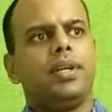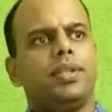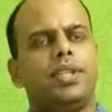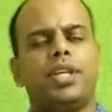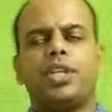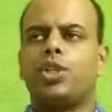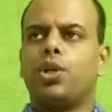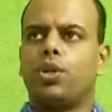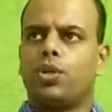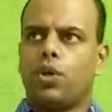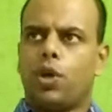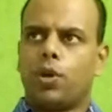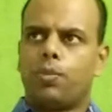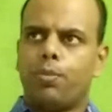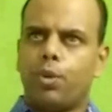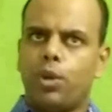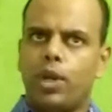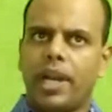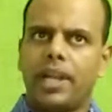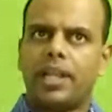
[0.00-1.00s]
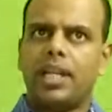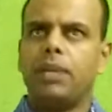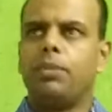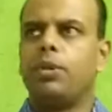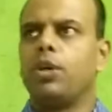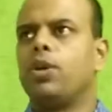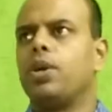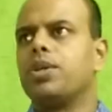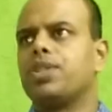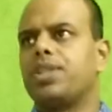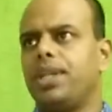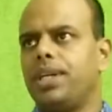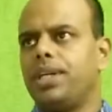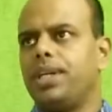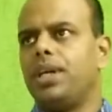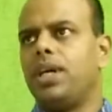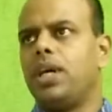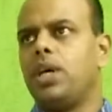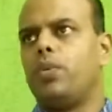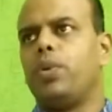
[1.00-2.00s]
They should talk politely, because
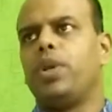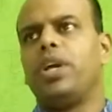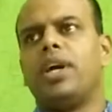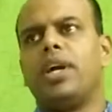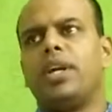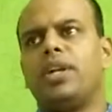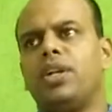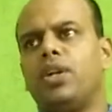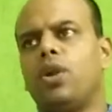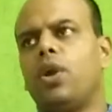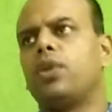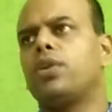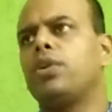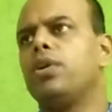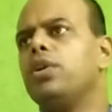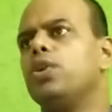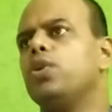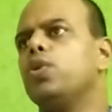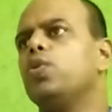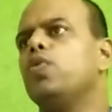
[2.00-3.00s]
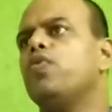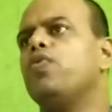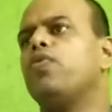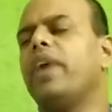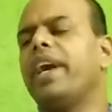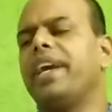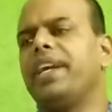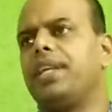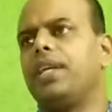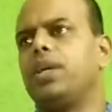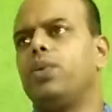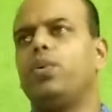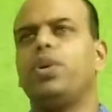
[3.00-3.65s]
here we are not to fight.